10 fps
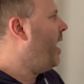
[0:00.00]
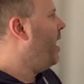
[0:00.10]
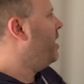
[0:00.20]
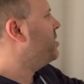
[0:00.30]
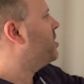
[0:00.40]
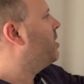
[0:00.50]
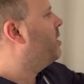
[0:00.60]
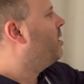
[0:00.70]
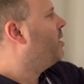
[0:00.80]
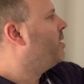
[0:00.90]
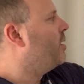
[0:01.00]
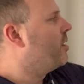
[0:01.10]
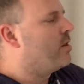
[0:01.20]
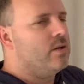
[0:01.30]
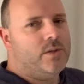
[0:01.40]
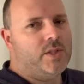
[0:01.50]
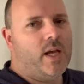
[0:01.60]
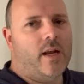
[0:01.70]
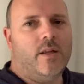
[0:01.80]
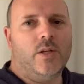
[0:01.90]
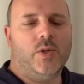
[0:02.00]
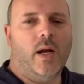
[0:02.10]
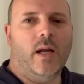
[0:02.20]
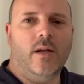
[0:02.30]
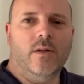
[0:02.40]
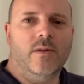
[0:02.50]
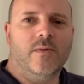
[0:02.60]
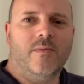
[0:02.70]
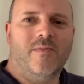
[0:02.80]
as the third side of the triangle.